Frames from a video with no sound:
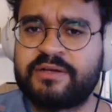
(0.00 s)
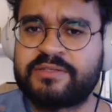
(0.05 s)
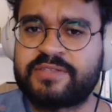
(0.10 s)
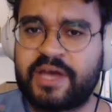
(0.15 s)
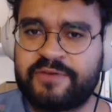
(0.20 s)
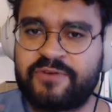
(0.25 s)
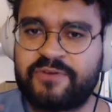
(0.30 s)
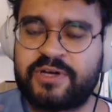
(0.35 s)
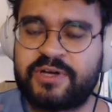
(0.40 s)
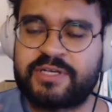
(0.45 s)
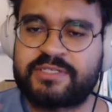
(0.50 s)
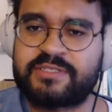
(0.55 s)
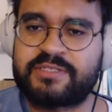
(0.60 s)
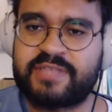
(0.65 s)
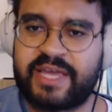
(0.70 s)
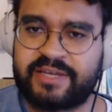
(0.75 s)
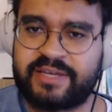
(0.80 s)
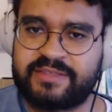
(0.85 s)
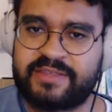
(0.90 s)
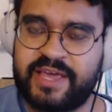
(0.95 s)
diverse
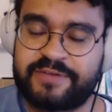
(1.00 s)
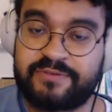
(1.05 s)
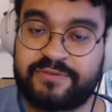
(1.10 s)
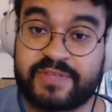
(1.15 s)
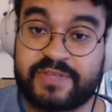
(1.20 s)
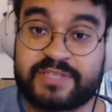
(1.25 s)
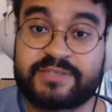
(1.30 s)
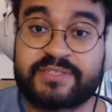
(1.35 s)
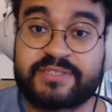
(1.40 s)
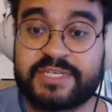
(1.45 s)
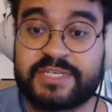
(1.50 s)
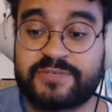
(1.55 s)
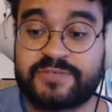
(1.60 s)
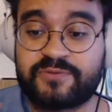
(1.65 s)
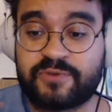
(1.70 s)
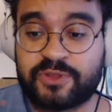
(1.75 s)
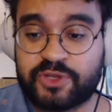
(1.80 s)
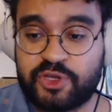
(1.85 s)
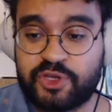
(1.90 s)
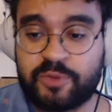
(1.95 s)
ethnicities
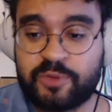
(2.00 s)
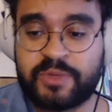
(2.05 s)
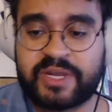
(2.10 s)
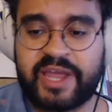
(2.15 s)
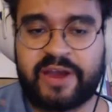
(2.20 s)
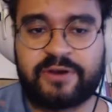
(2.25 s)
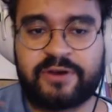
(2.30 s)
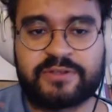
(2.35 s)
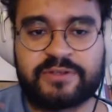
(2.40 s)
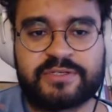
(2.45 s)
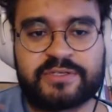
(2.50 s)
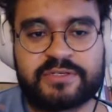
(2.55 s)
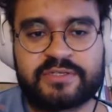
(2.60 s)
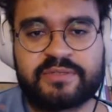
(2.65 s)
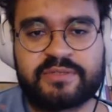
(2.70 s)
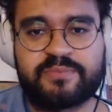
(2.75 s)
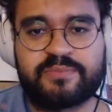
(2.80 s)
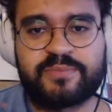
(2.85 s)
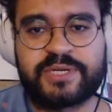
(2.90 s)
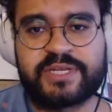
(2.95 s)
for the human
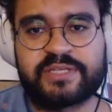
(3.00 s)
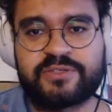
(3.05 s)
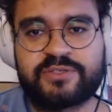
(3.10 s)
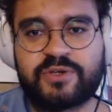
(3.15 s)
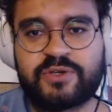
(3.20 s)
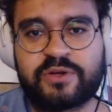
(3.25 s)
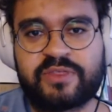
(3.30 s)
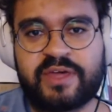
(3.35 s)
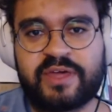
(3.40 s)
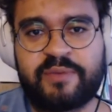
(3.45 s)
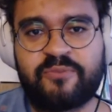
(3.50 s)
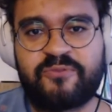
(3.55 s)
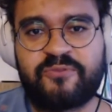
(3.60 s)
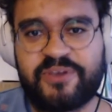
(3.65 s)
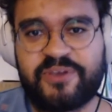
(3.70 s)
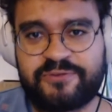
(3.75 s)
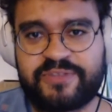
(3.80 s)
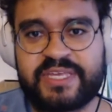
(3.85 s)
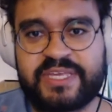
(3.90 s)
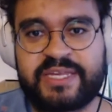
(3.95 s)
characters, but it took them
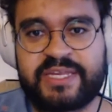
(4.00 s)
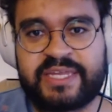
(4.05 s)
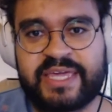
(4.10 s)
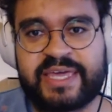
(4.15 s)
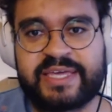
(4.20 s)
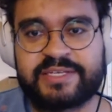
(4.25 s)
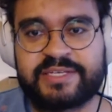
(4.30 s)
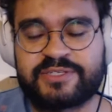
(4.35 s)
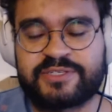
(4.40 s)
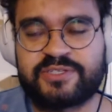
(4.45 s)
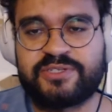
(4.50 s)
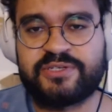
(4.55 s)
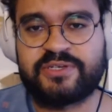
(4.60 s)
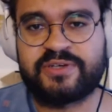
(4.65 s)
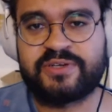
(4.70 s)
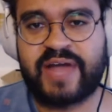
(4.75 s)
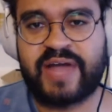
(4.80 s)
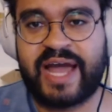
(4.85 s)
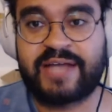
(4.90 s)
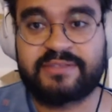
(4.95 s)
15 years
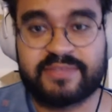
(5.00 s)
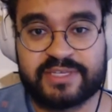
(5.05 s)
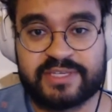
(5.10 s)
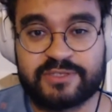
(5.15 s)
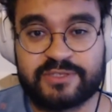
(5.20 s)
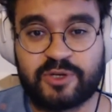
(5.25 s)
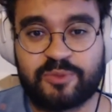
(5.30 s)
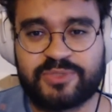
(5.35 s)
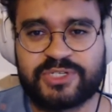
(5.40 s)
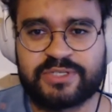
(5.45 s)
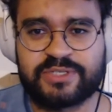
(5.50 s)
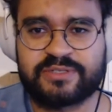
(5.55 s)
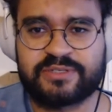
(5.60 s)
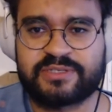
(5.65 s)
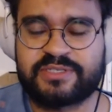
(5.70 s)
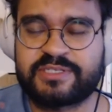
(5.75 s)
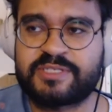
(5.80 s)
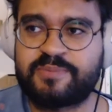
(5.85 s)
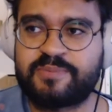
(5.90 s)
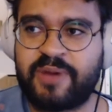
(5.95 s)
to add these
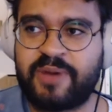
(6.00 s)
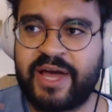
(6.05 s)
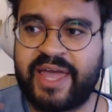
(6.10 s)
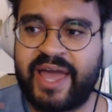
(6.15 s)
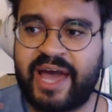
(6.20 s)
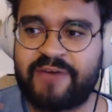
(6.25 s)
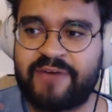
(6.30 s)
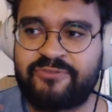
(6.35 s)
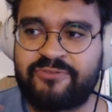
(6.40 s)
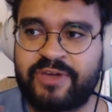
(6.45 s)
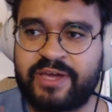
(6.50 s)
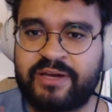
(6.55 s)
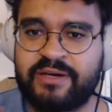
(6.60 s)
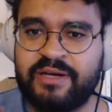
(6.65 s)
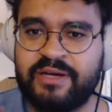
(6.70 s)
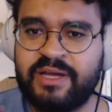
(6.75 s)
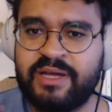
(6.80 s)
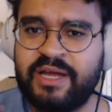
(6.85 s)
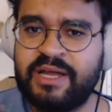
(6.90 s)
options, despite having